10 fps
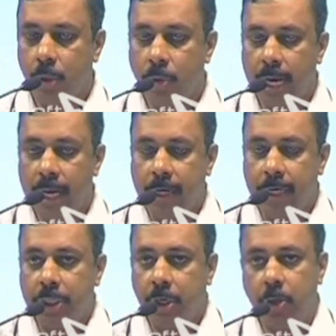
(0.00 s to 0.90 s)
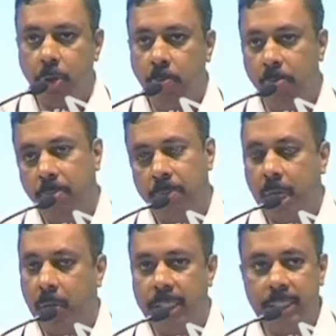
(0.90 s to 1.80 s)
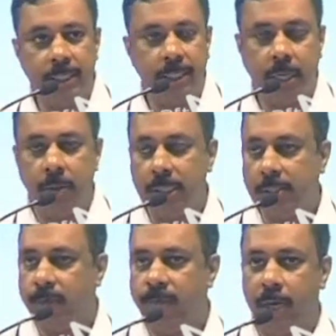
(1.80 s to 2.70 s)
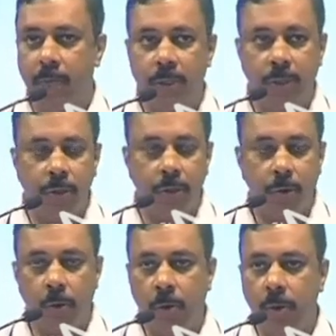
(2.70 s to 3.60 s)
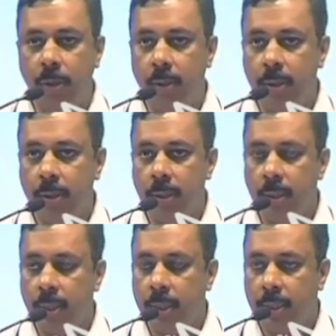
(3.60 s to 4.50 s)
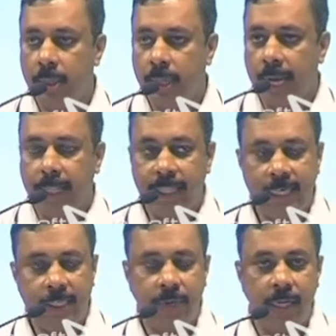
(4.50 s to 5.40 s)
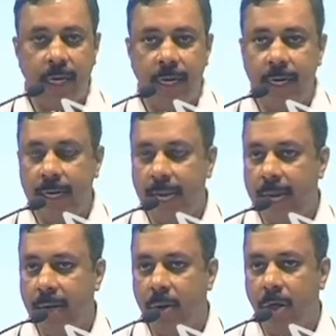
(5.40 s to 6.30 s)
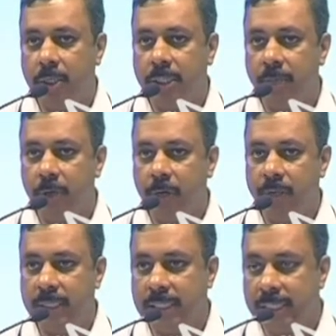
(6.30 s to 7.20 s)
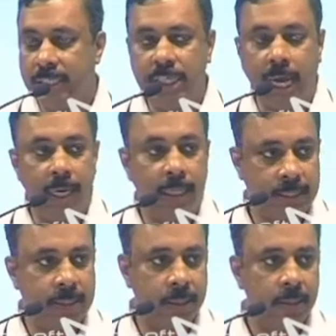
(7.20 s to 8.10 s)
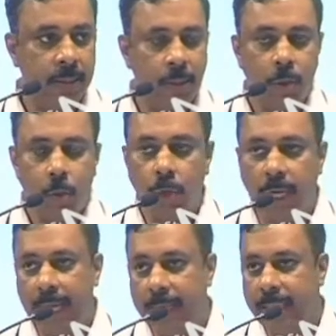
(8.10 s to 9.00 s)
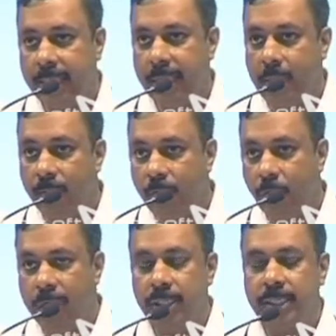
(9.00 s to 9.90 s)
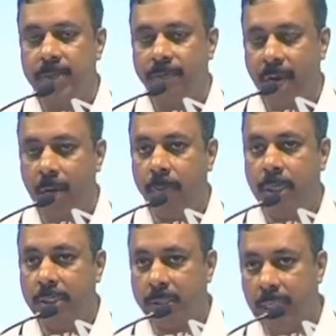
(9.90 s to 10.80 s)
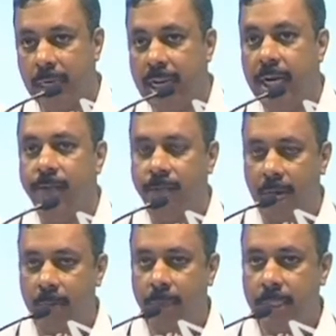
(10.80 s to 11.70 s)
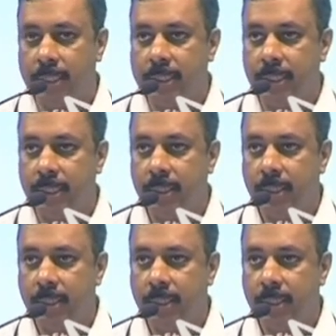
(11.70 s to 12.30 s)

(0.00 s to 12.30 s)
You can't reach out to thousands and thousands of farmers on your own. And that's where our entire concept of the sanchalaks, who are like the influence farmers or the lead farmers.